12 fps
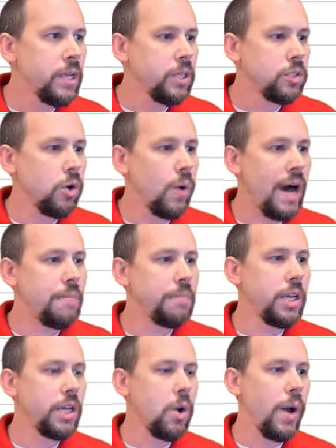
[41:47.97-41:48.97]
So I'm
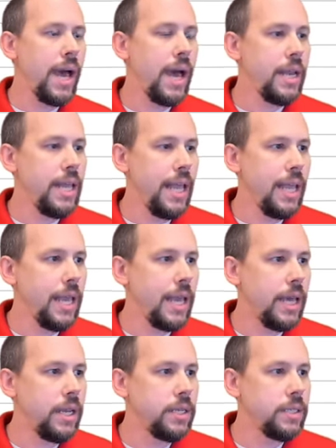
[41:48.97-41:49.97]
gonna go ahead
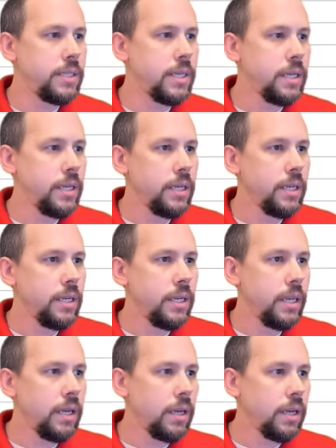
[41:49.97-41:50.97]
and
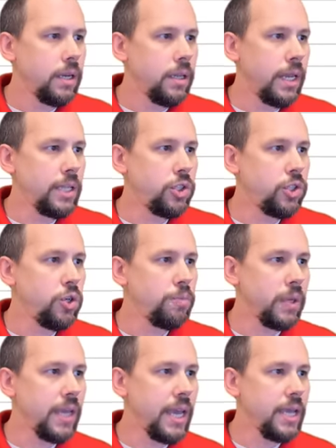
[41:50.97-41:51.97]
let's
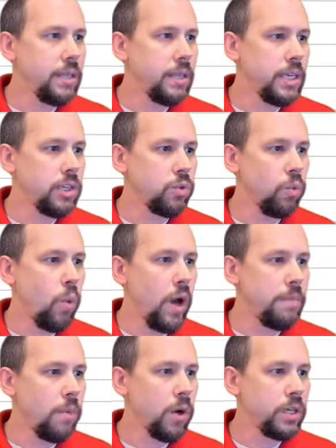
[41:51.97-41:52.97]
duplicate this
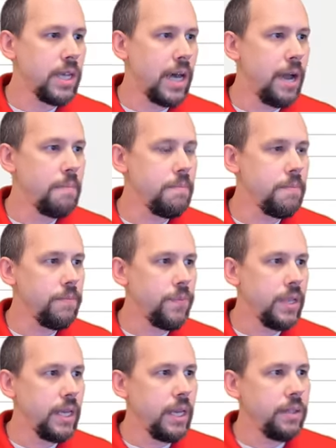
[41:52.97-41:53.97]
one more time.
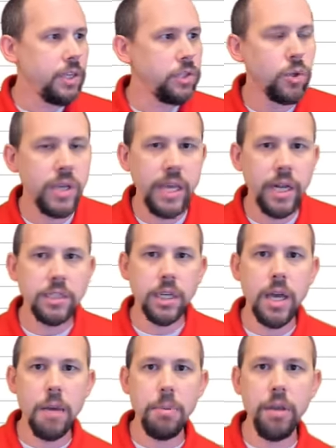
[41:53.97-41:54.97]
And this will get us a
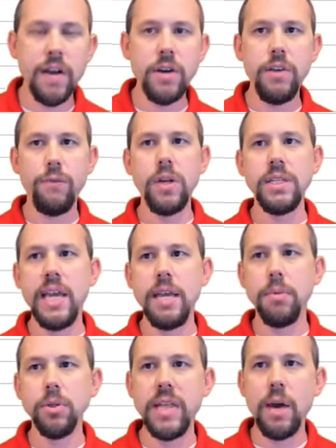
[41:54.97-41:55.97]
couple of our different
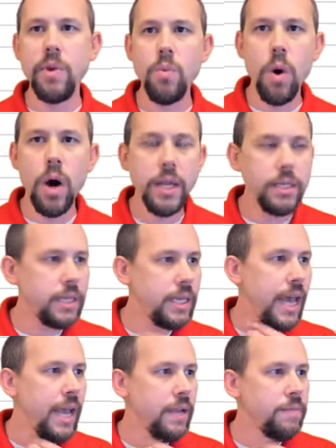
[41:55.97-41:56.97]
tables that we want
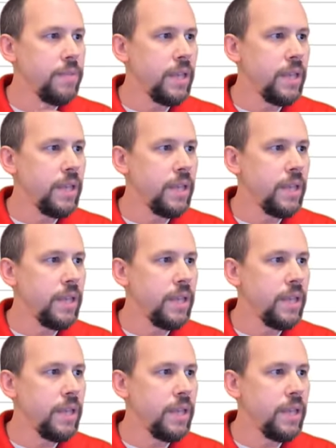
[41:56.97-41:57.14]
today.